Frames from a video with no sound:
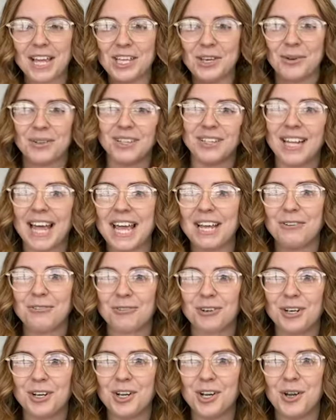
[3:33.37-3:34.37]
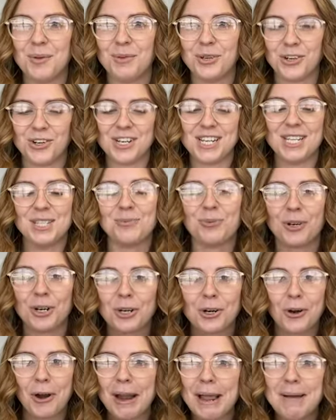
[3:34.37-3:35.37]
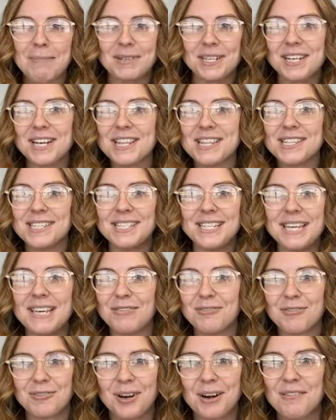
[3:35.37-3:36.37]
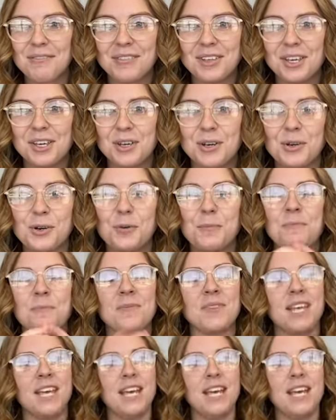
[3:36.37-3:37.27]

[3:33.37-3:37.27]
You had leg room, your knees weren't crammed into the seat in front of you.